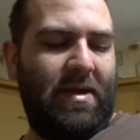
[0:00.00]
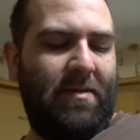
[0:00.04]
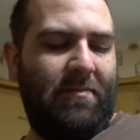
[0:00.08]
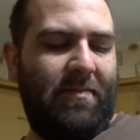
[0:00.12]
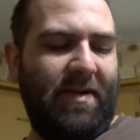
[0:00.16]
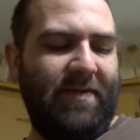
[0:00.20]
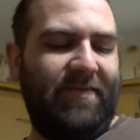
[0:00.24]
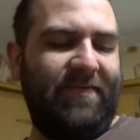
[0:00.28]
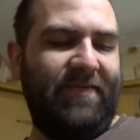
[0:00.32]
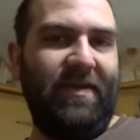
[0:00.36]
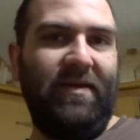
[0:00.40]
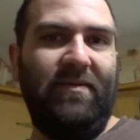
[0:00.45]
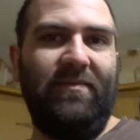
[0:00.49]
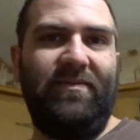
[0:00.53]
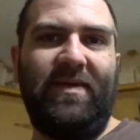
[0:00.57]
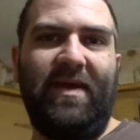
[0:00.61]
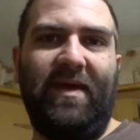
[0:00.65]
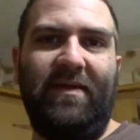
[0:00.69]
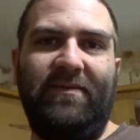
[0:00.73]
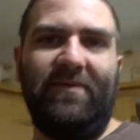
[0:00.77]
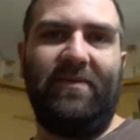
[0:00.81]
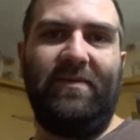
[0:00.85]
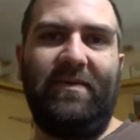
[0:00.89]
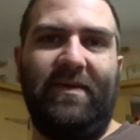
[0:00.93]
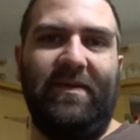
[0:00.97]
My sleep
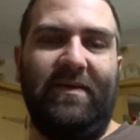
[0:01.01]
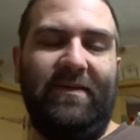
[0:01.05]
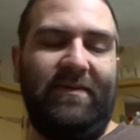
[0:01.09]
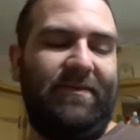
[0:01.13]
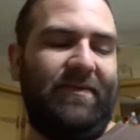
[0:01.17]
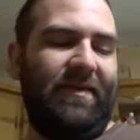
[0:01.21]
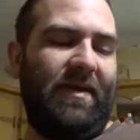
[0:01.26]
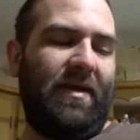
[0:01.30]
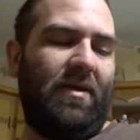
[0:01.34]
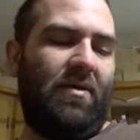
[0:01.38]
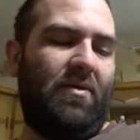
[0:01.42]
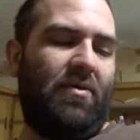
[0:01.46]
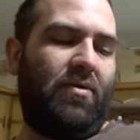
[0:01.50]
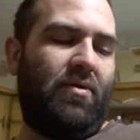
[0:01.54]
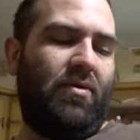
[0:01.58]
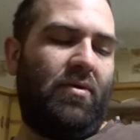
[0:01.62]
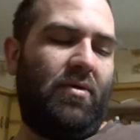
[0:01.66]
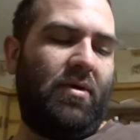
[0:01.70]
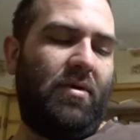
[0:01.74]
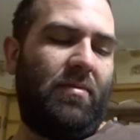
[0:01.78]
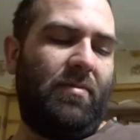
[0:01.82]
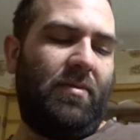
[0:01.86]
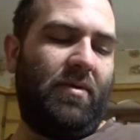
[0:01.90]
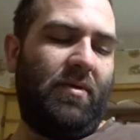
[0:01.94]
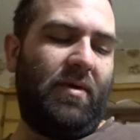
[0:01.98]
schedule is like
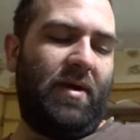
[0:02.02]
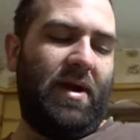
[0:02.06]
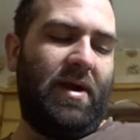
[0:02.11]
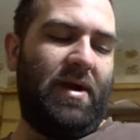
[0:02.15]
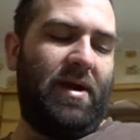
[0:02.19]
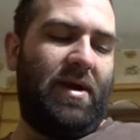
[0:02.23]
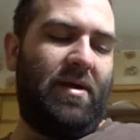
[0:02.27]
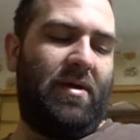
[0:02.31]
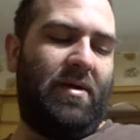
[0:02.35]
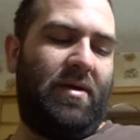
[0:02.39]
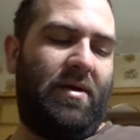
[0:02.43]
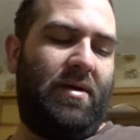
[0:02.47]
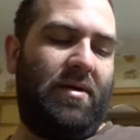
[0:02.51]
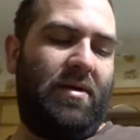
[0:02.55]
horrible right now.